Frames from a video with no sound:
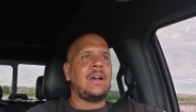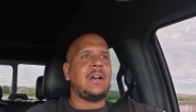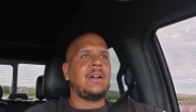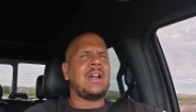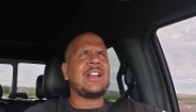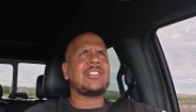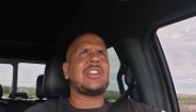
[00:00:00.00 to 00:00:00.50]

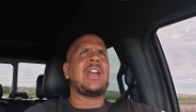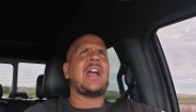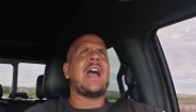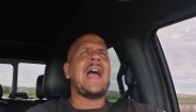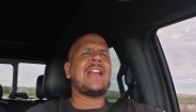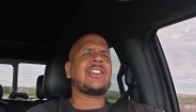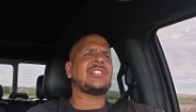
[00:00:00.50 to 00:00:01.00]

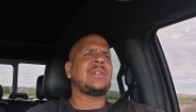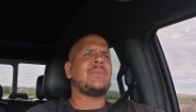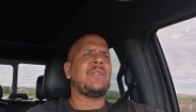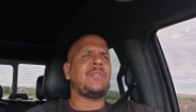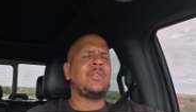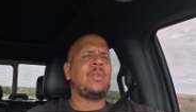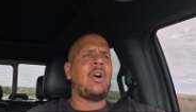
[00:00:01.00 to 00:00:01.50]
Actually, we
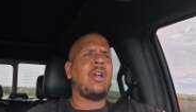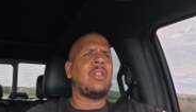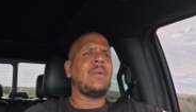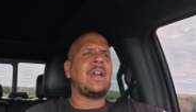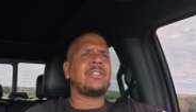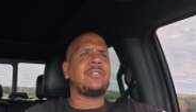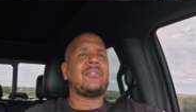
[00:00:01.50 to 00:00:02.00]
flew all the way
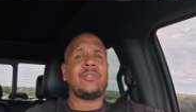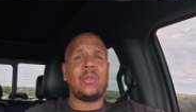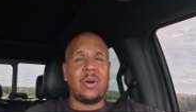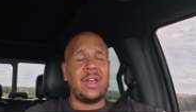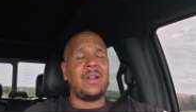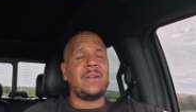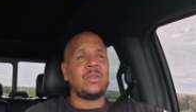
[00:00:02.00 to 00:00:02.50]
out to
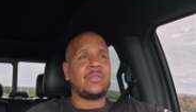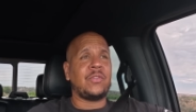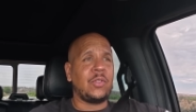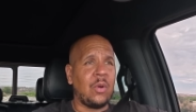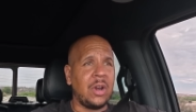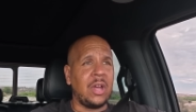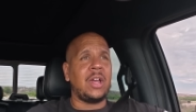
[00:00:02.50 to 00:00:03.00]
Florida. It was
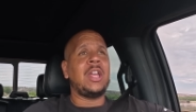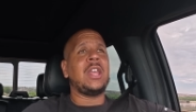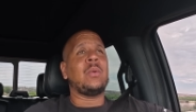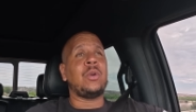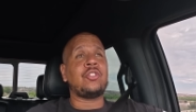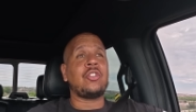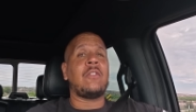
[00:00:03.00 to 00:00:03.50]
Florida.
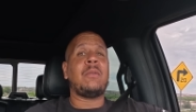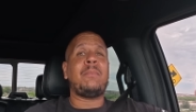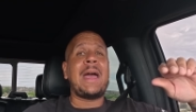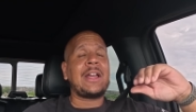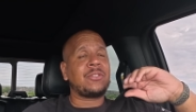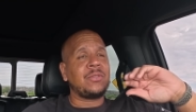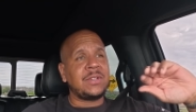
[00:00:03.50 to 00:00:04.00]
We drove it
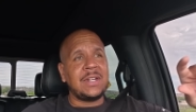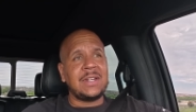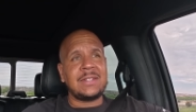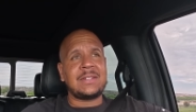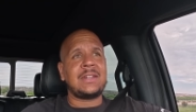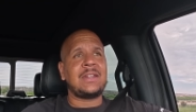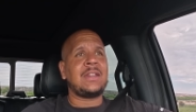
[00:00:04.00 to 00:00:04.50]
back through
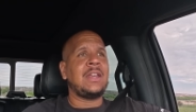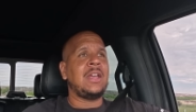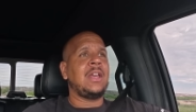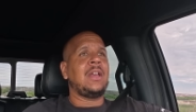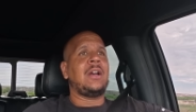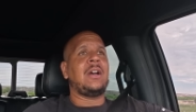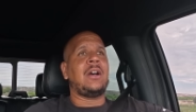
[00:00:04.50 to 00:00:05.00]
Tennessee,
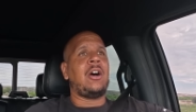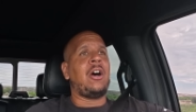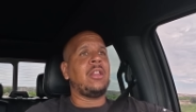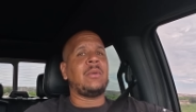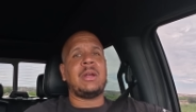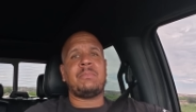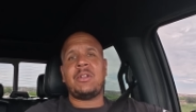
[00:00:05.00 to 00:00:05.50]
all the
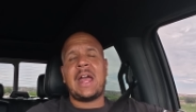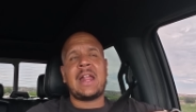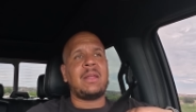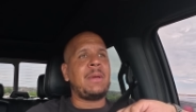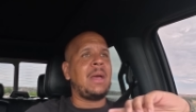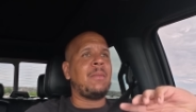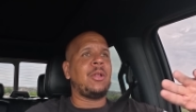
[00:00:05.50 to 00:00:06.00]
way to
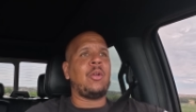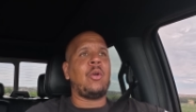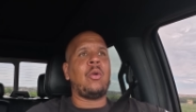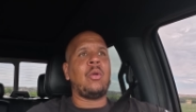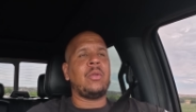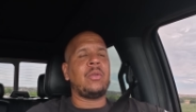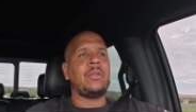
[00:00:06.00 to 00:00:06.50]
Alabama, the
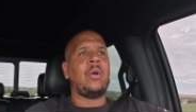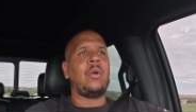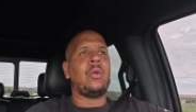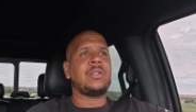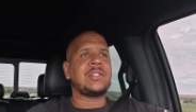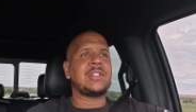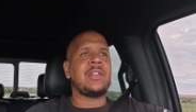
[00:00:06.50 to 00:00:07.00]
whole
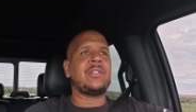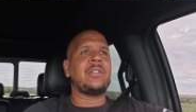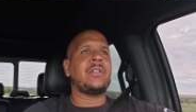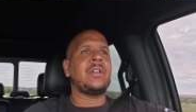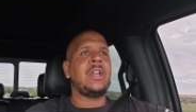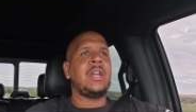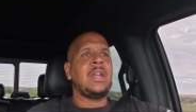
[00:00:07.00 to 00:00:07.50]
southern
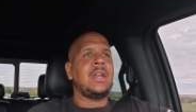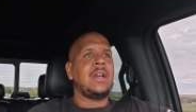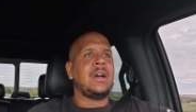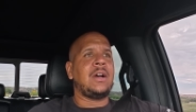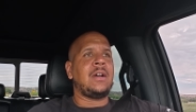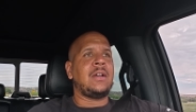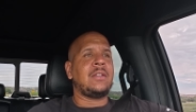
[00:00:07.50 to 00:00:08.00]

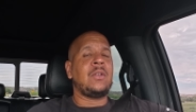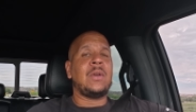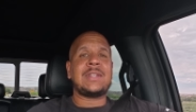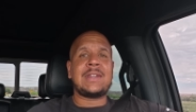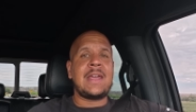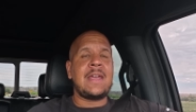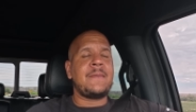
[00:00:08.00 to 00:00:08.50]

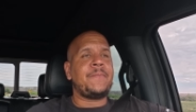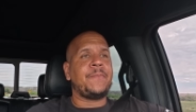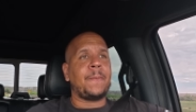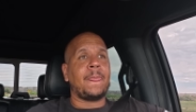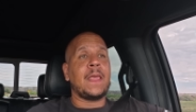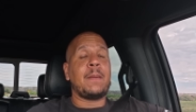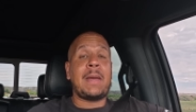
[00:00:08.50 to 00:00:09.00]
USA
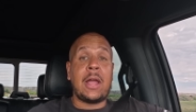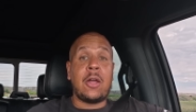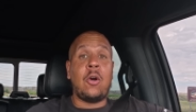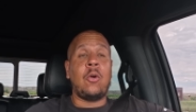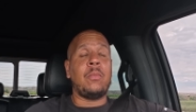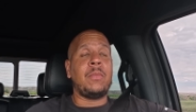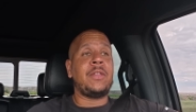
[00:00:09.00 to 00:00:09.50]
back
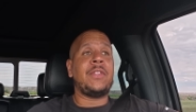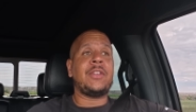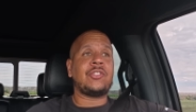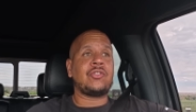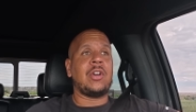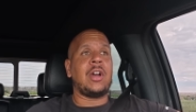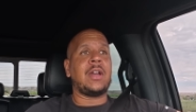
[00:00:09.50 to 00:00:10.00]
home in this
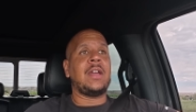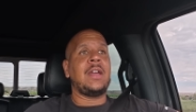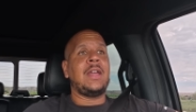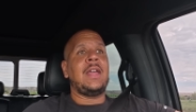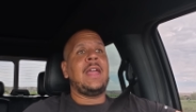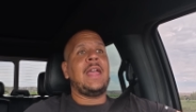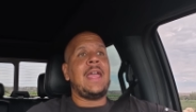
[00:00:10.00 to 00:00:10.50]
truck,
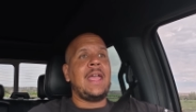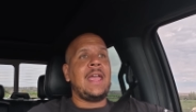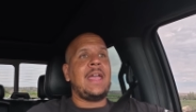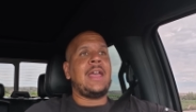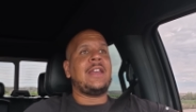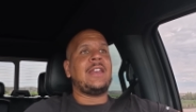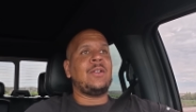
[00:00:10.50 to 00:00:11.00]

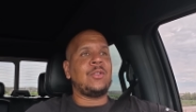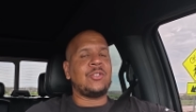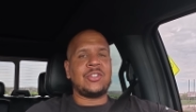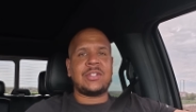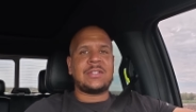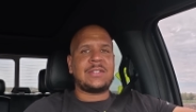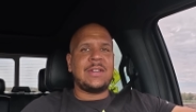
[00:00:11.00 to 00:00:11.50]
and
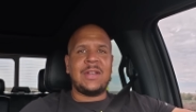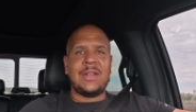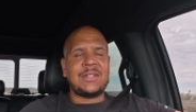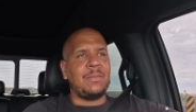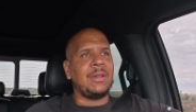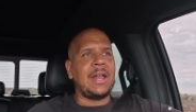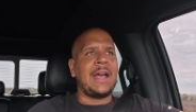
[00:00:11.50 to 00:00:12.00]
it's a
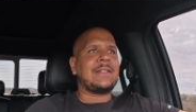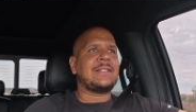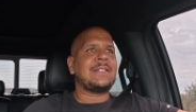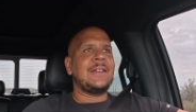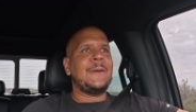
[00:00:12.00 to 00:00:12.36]
blast.